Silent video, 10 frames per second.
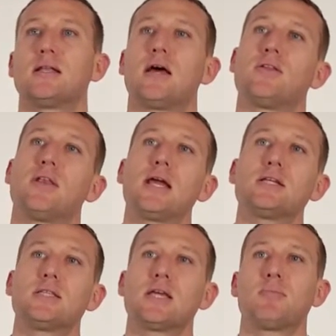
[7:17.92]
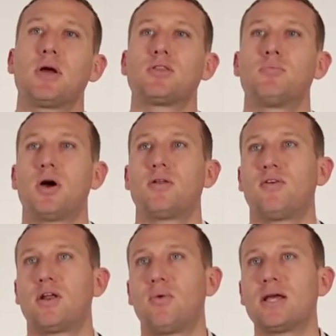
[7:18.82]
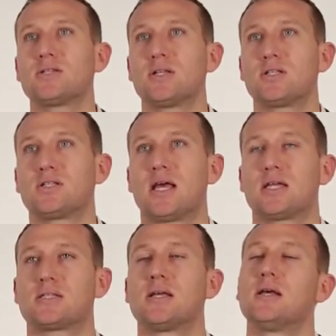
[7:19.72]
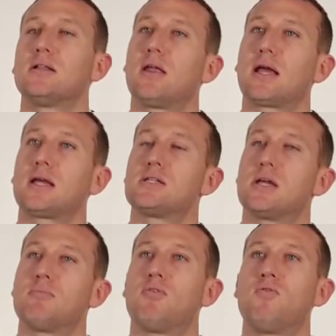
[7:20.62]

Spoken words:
Now, the nice thing about the bona fide residence test, like I said